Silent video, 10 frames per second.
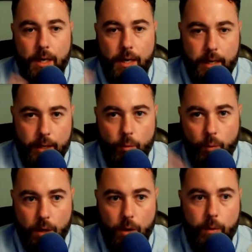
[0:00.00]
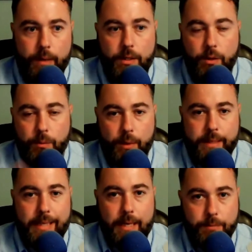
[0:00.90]
in a row, and then you'll break
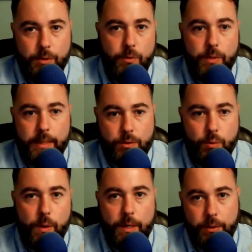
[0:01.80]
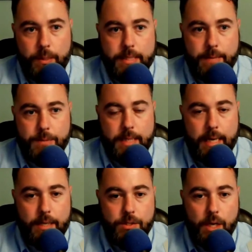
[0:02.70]
that up to like 20, 30 times a
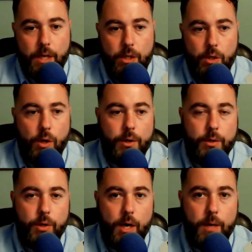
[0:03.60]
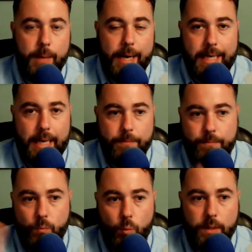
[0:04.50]
day, is you call your dog by name
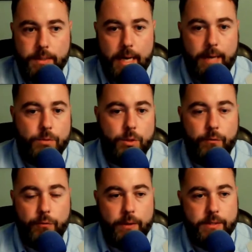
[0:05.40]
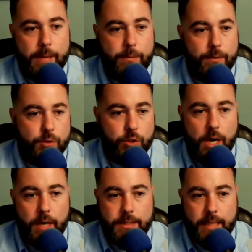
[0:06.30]
one time. So, for example, if your
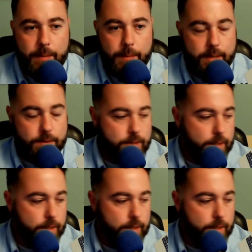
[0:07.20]
dog's name is